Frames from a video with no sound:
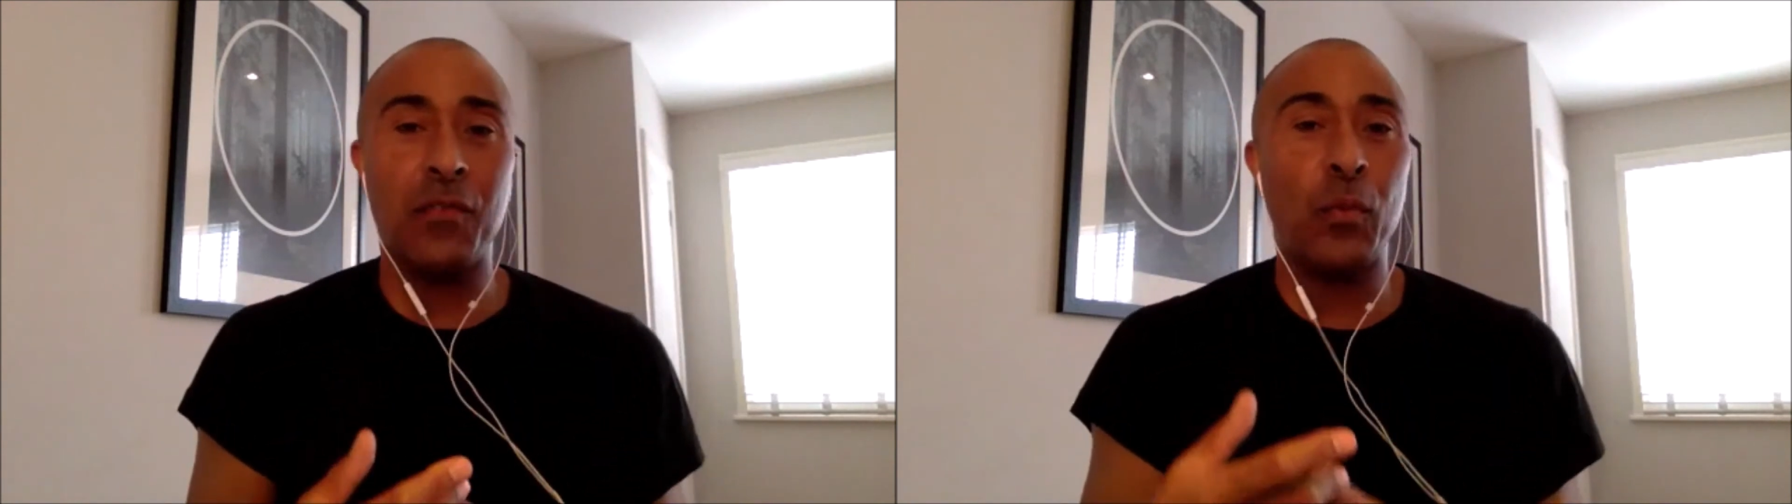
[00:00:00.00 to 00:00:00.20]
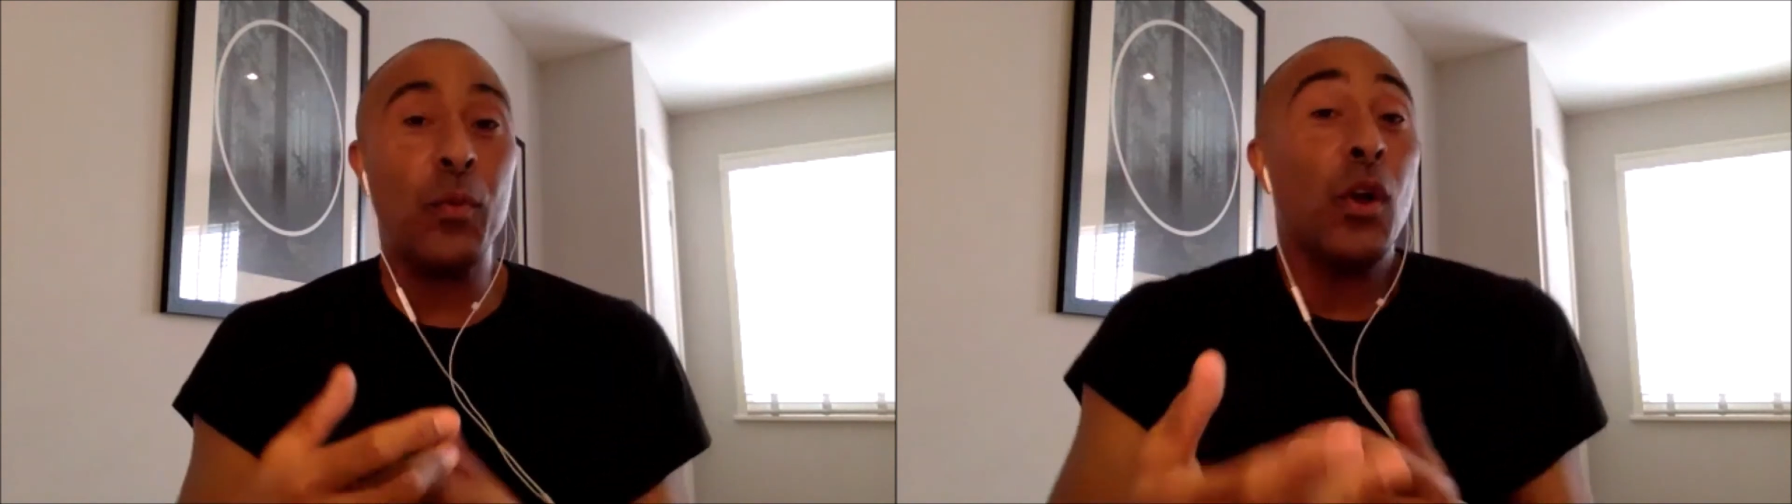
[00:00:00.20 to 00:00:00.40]

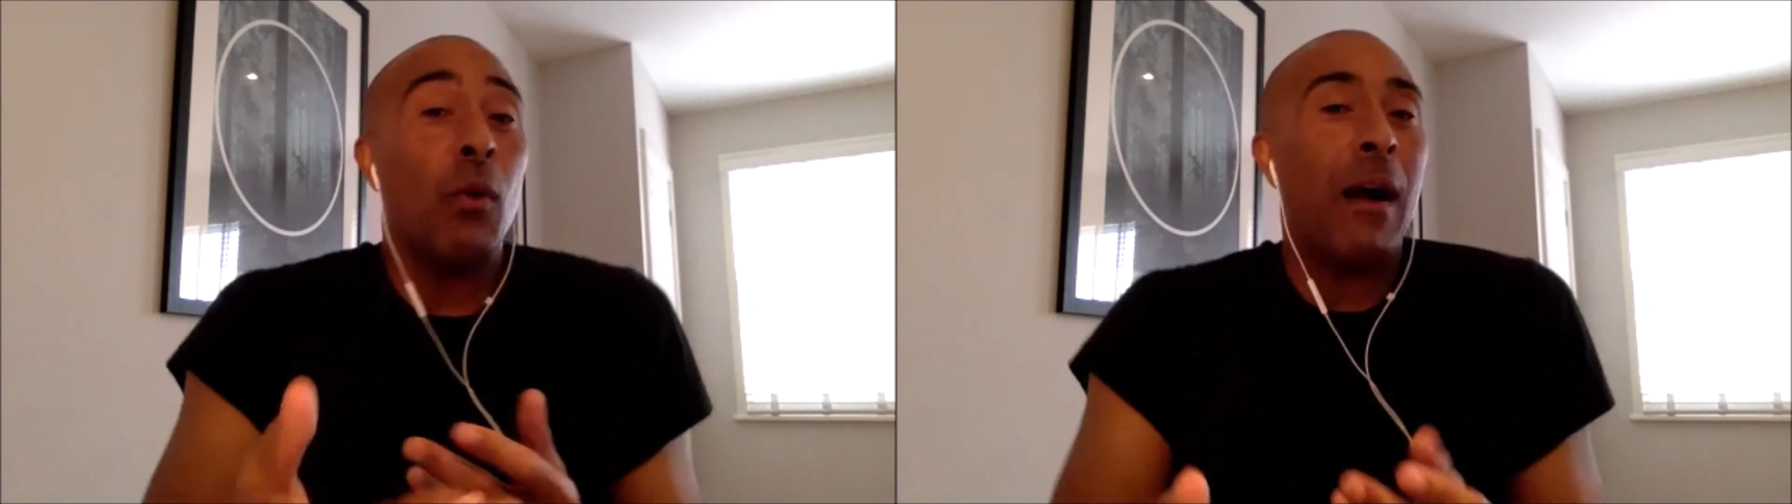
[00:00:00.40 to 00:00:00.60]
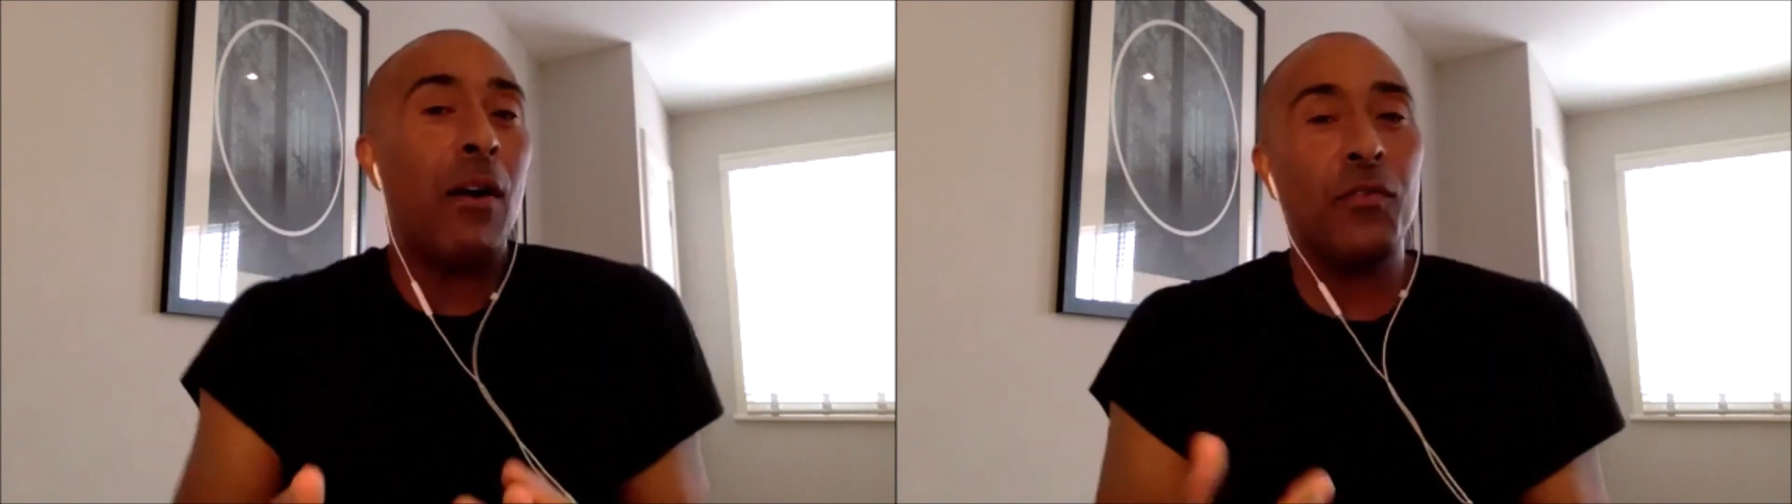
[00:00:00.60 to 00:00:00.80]
when we go
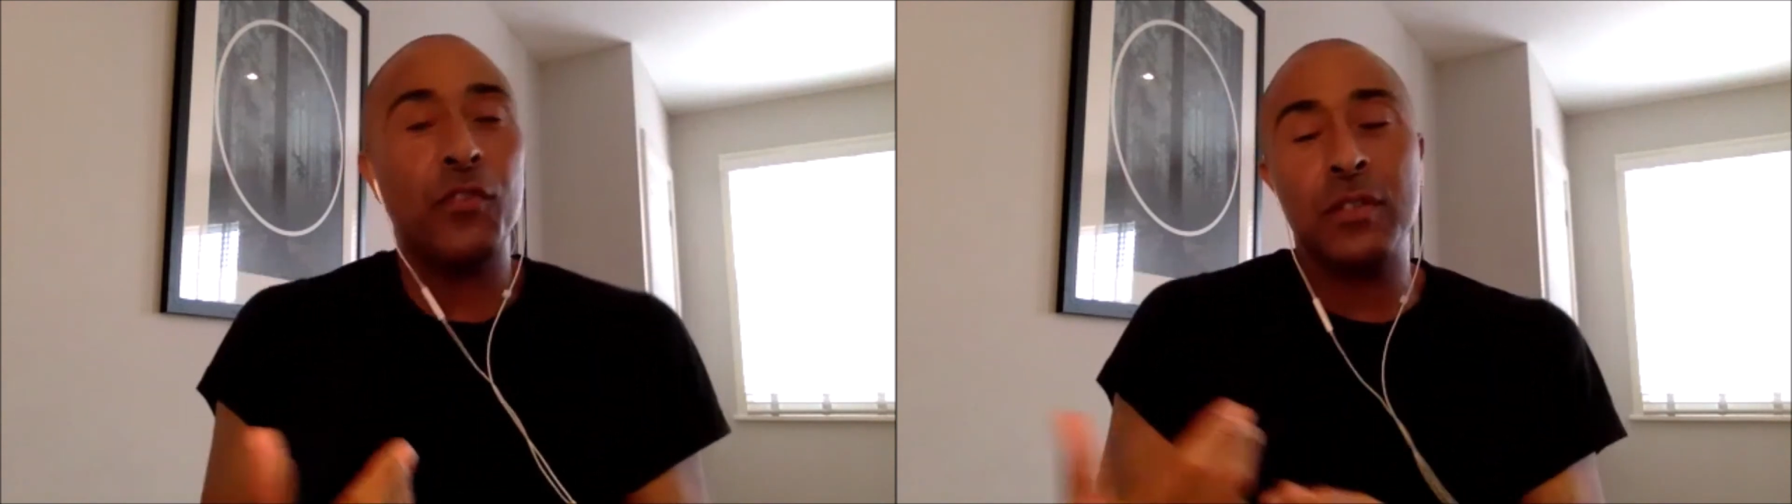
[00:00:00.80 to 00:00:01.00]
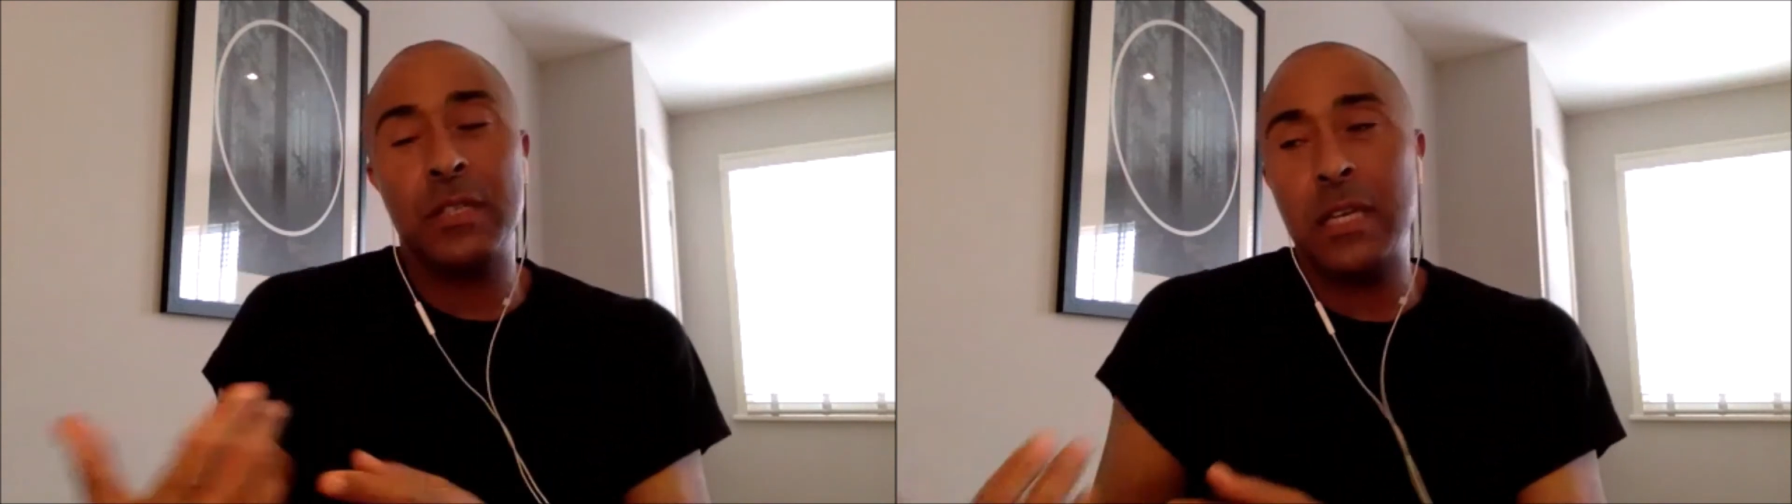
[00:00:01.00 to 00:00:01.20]
out for
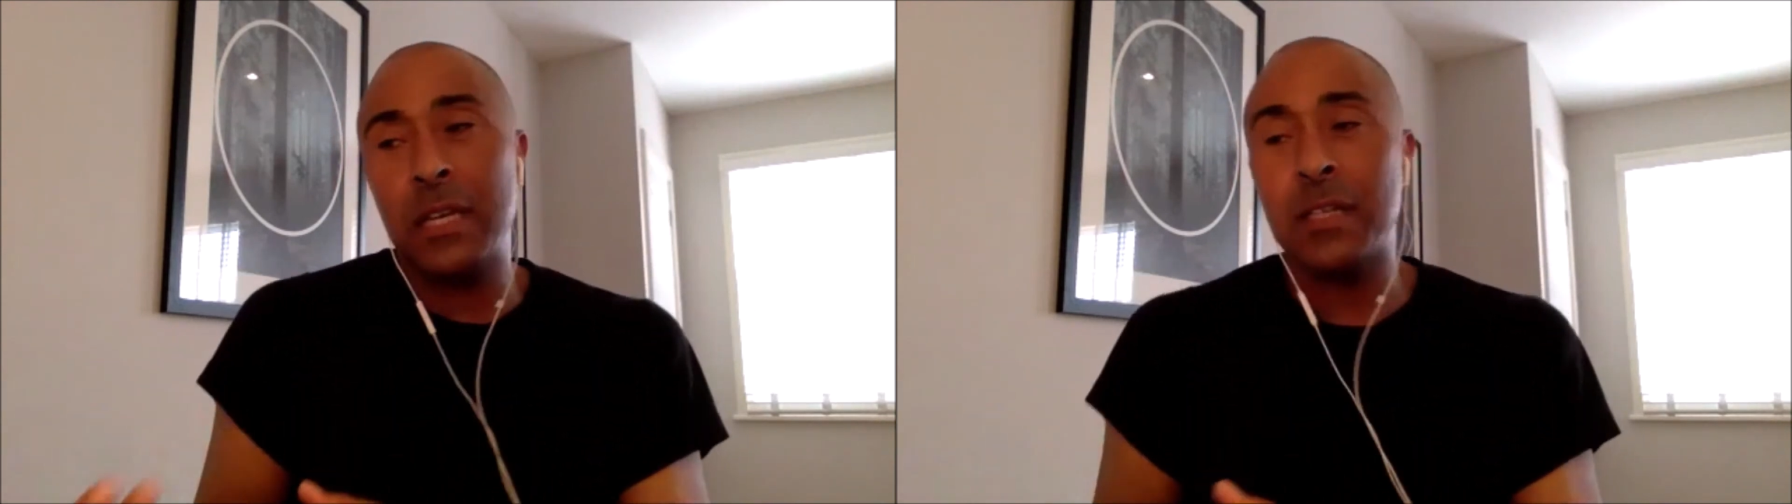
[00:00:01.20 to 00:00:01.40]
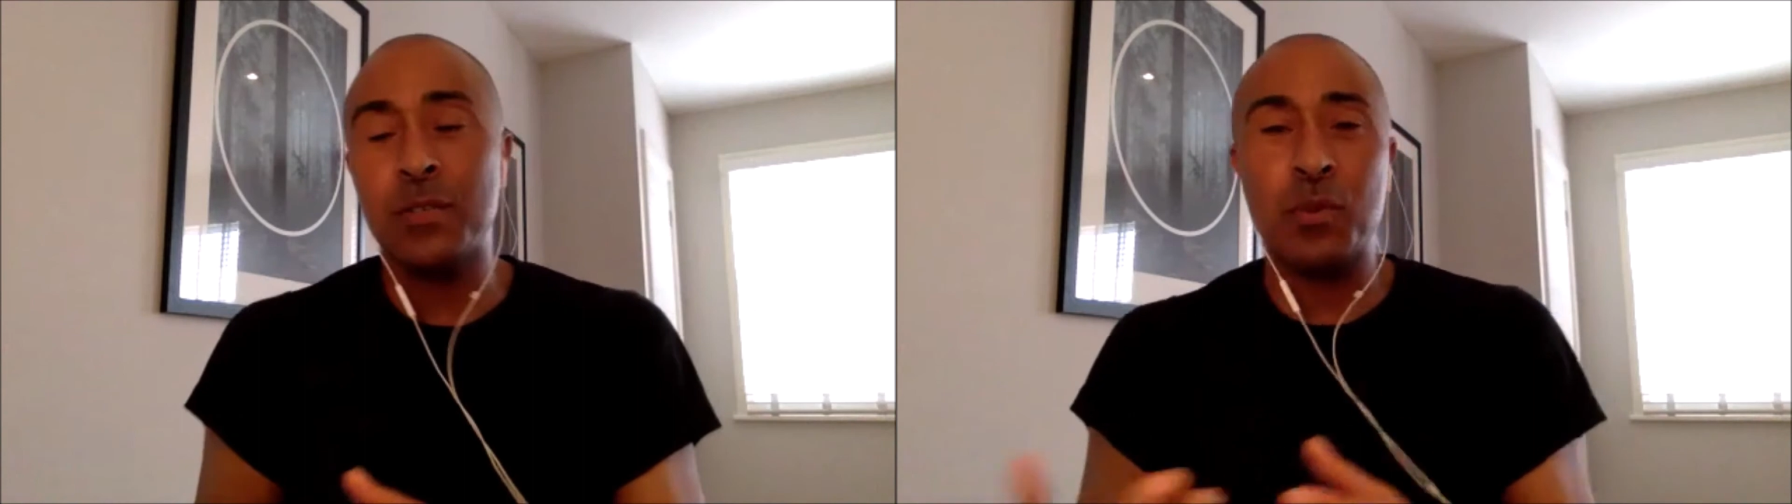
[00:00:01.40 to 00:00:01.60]

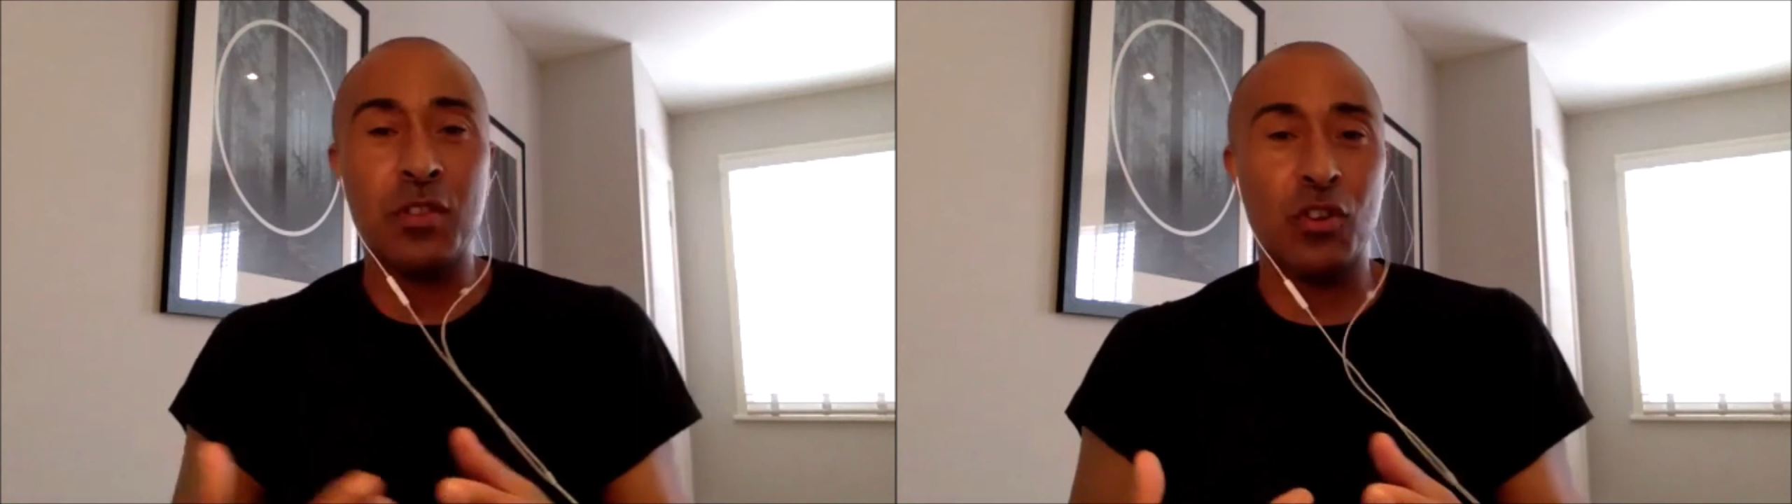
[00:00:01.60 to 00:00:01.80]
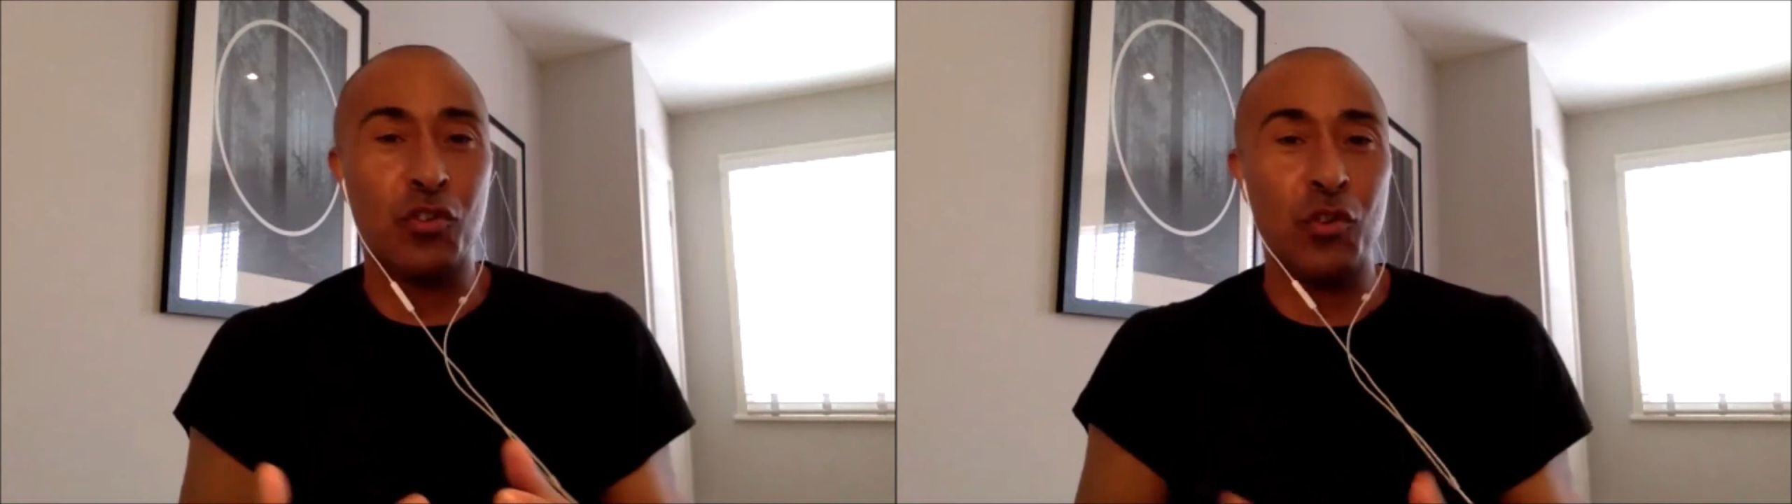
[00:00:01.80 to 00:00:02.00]
dinners with
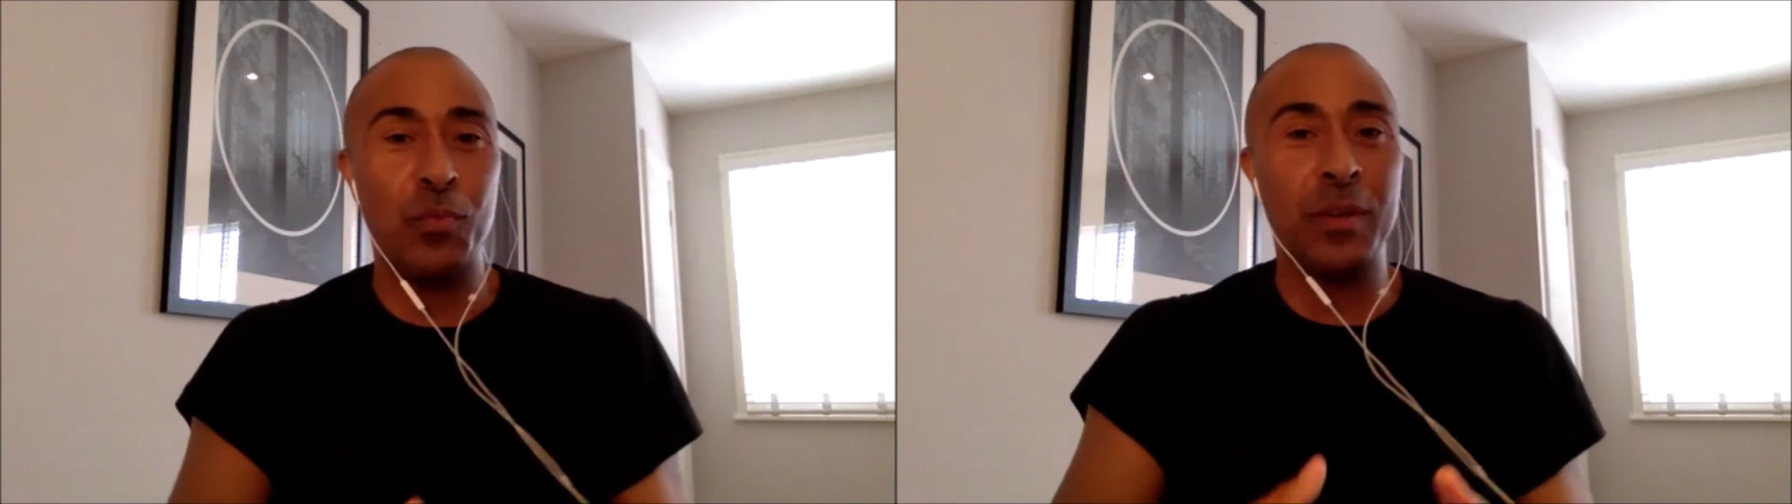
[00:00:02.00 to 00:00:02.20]
the group,